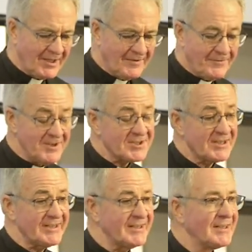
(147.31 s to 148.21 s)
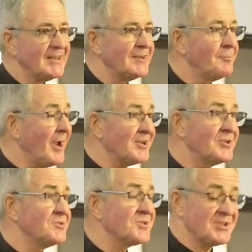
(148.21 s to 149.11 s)
Firstly,
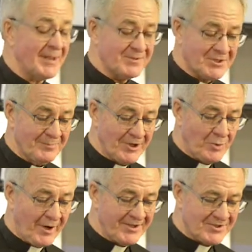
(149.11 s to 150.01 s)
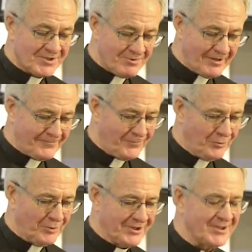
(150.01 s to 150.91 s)
practical steps can be quite
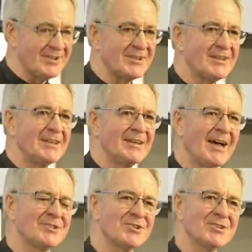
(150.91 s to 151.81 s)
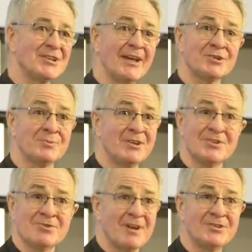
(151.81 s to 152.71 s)
straightforward, and I'd just like to
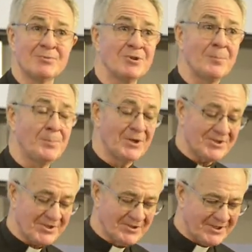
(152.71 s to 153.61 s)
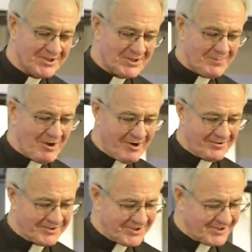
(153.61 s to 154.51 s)
illustrate it with a personal
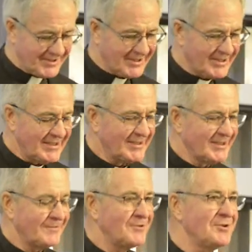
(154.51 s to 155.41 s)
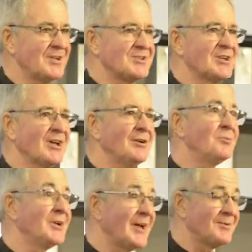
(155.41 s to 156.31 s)
experience. A few years ago,
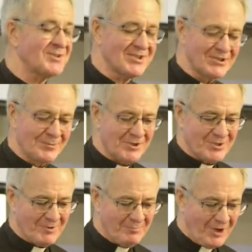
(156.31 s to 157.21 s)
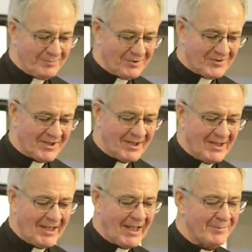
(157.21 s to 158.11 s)
when I was still Bishop of Monmouth,
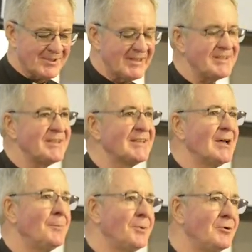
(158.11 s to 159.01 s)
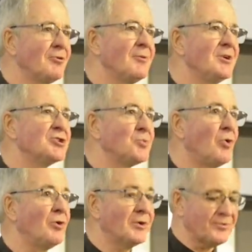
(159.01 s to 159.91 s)
I was leading a pilgrimage
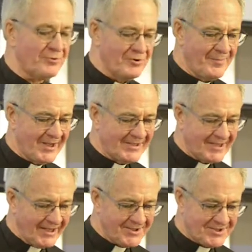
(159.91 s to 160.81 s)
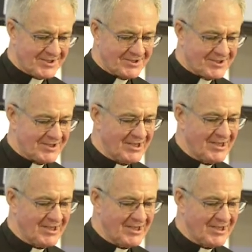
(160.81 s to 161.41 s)
walk through my diocese